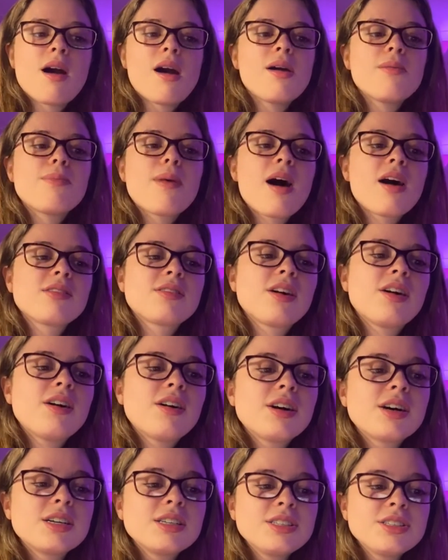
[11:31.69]
Bars
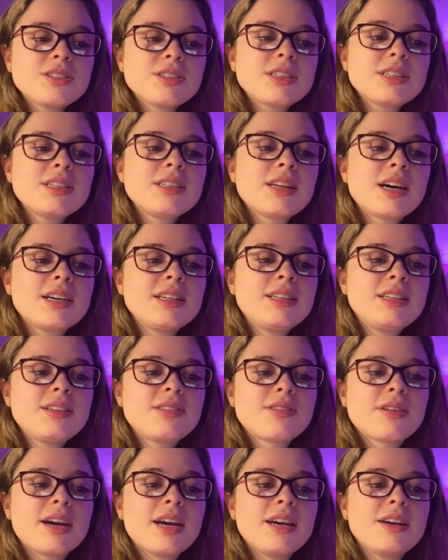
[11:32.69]

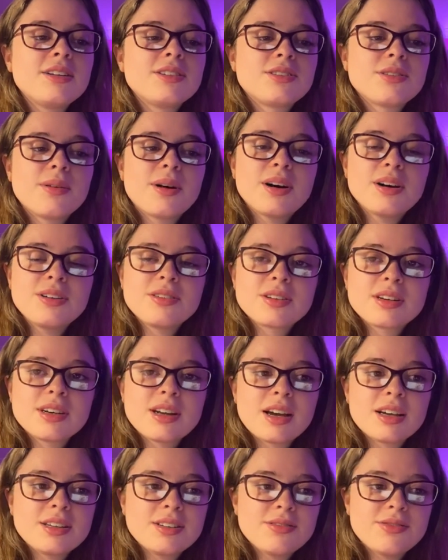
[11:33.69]
193 to
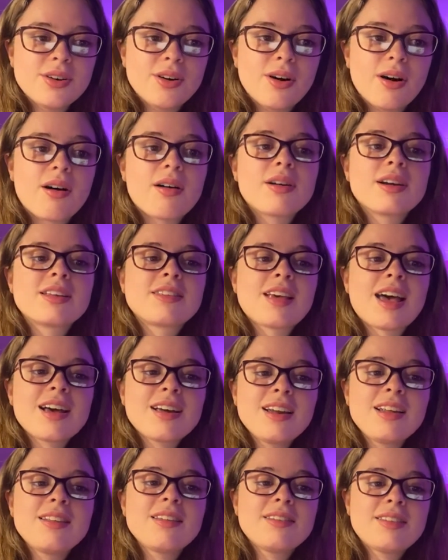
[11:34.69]
194 are
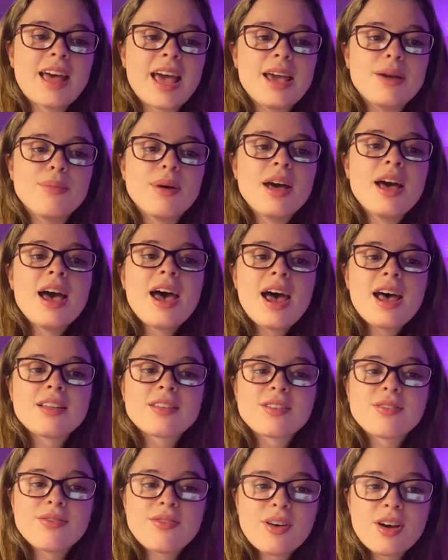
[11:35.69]
exactly the same as
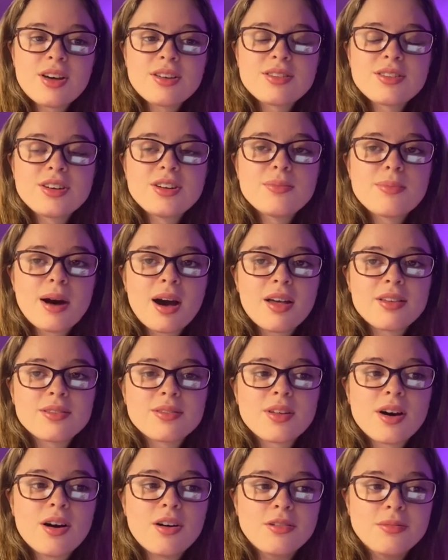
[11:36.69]
the first 2 bars of
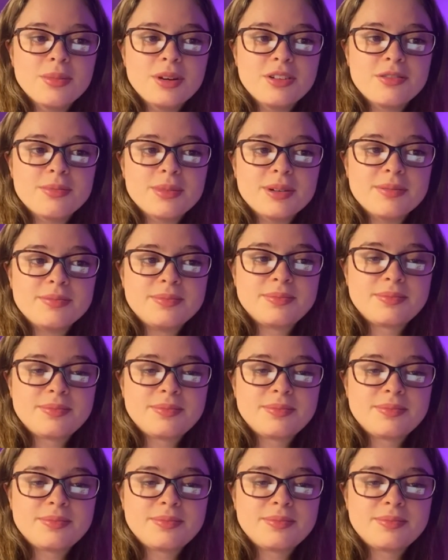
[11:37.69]
the whole movement.